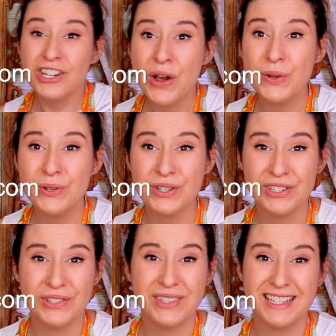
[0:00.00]
know you could
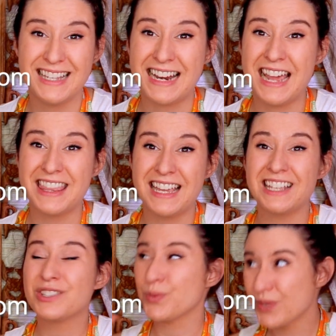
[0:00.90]
do this and I think
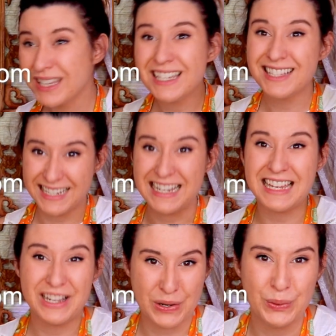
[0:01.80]
it's really
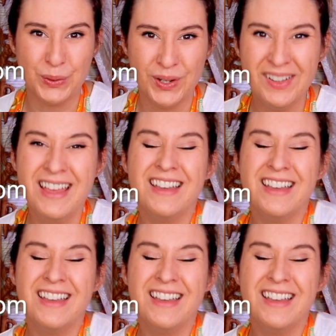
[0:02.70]
stinking cool.